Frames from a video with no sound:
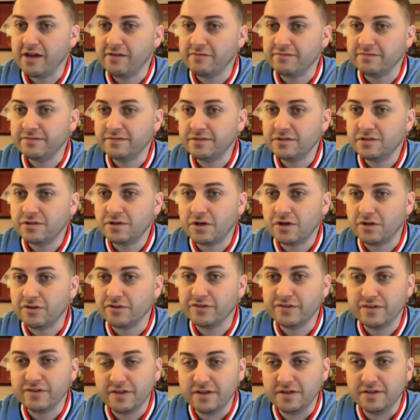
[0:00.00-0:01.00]
have
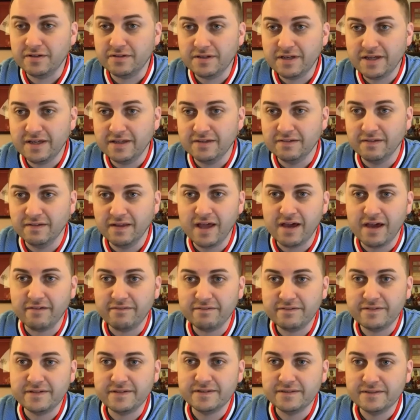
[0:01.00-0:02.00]
Carlson in left?